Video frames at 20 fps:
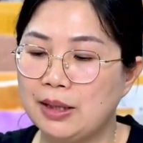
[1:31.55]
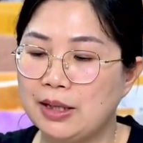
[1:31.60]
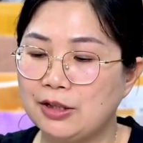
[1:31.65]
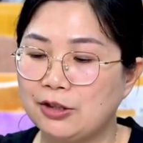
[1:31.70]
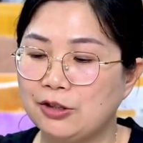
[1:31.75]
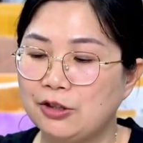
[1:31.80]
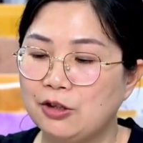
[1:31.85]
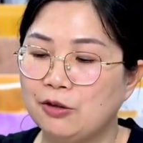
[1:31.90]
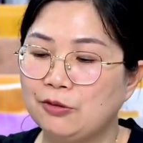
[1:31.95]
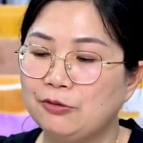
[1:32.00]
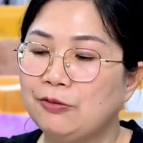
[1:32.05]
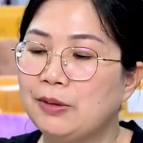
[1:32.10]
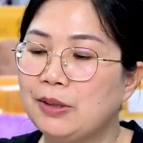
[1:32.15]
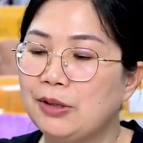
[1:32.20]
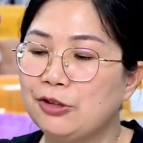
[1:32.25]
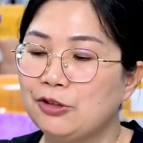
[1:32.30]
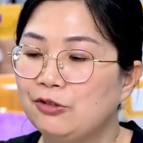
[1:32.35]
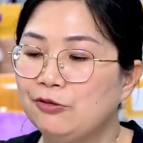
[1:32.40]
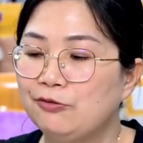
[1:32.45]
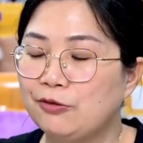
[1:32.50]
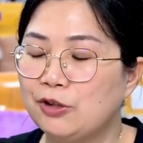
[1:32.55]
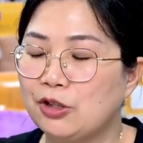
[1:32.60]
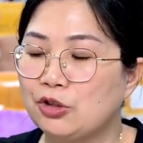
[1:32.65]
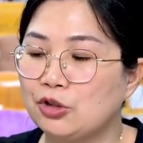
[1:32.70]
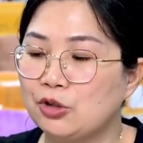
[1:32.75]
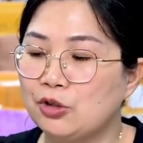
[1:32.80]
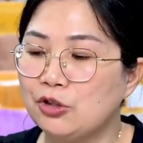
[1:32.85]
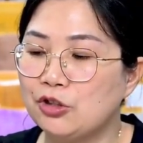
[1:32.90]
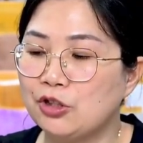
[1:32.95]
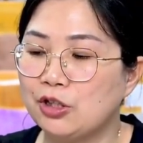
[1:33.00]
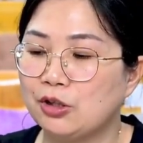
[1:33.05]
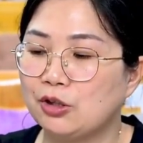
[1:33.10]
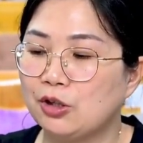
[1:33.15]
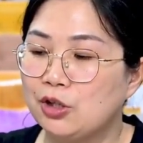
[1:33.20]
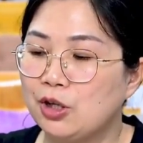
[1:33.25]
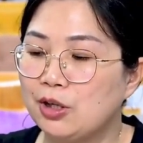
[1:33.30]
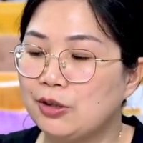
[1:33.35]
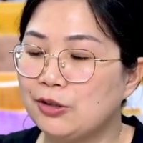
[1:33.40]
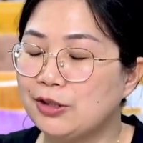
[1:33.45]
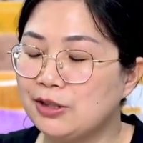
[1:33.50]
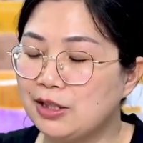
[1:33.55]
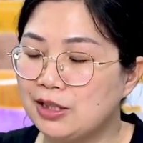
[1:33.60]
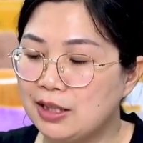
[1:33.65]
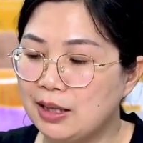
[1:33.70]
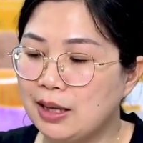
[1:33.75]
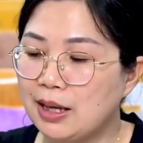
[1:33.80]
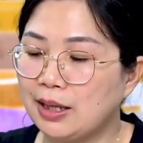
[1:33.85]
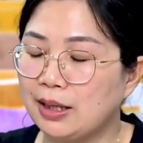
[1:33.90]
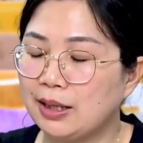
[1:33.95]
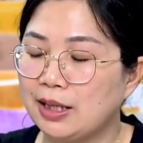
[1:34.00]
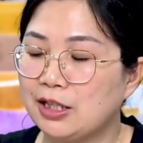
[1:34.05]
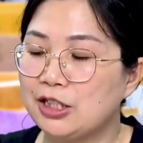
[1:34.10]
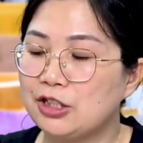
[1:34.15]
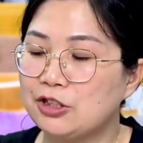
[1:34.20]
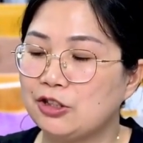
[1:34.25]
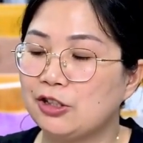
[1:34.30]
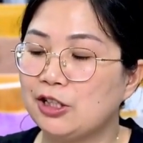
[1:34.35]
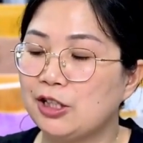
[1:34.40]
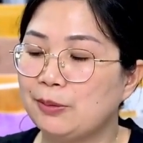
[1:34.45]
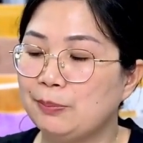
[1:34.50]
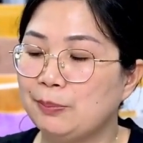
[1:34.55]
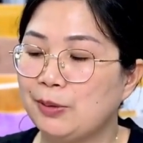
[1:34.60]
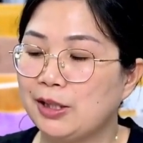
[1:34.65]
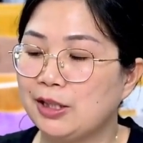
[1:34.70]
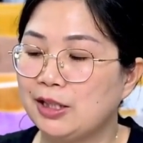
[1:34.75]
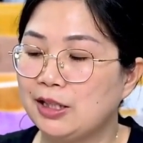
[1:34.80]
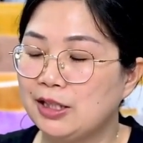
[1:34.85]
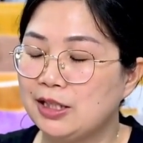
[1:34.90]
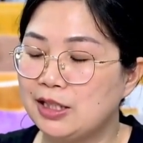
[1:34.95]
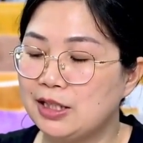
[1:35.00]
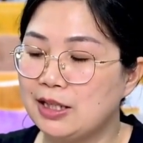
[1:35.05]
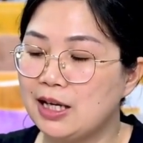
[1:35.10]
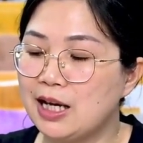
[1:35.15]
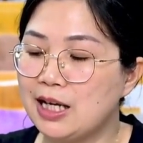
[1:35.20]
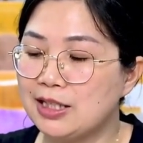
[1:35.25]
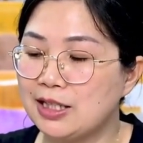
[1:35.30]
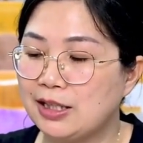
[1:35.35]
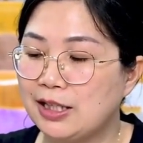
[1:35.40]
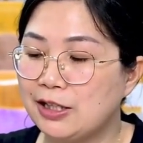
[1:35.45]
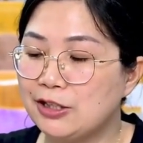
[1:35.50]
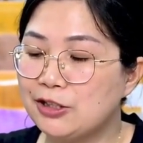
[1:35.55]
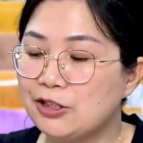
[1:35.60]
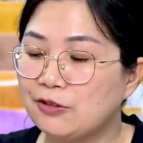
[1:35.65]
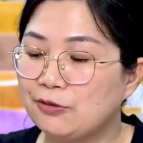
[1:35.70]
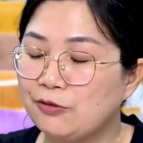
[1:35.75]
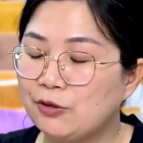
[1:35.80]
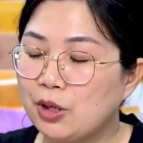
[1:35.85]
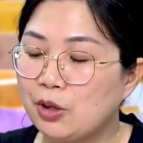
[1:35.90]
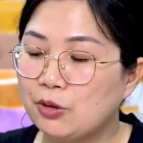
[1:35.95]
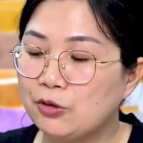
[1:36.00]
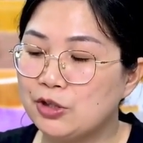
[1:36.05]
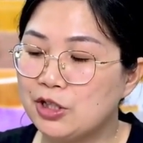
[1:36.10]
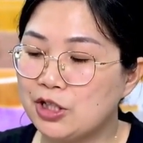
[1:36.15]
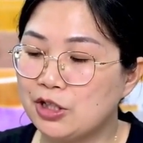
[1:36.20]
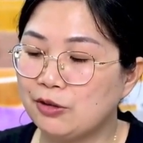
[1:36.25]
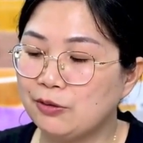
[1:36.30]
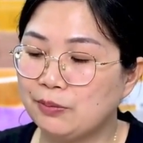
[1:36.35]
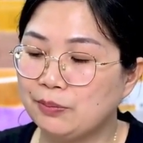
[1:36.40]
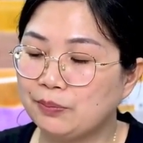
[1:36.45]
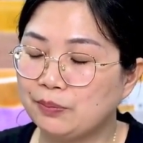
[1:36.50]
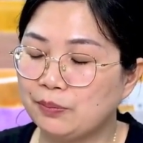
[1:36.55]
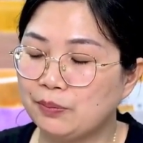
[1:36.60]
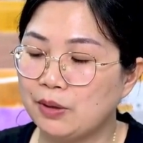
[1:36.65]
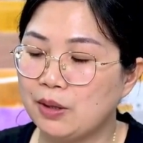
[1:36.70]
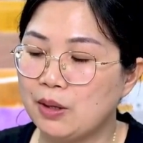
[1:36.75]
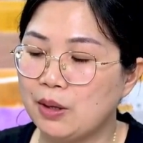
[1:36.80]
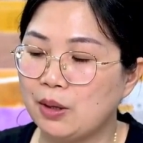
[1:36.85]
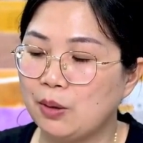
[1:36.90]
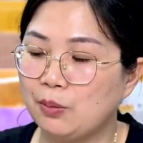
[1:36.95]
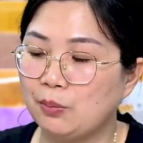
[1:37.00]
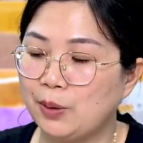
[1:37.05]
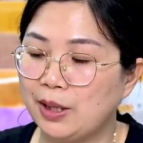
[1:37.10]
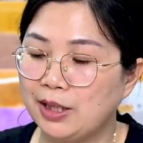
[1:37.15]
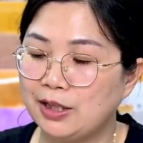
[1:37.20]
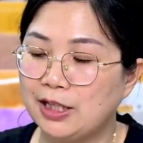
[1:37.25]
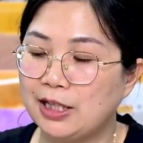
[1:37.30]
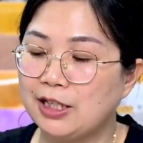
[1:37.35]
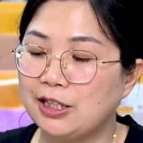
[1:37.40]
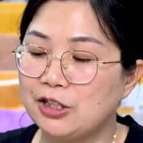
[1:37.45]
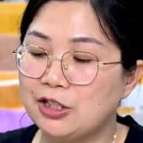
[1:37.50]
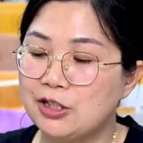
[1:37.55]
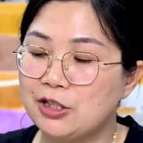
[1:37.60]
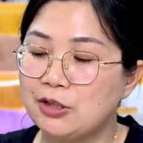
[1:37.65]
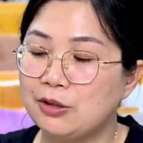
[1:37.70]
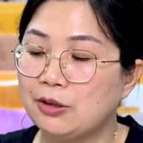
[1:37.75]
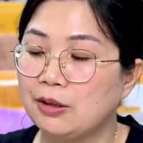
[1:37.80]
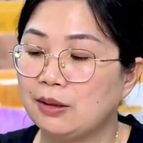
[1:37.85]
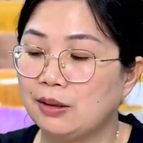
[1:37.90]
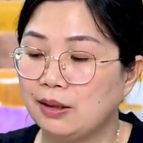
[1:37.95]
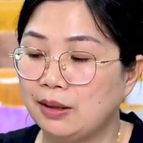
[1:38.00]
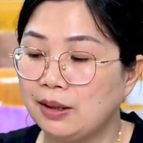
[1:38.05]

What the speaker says: Its surface features a glossy HDPE adhesive coating. When heated,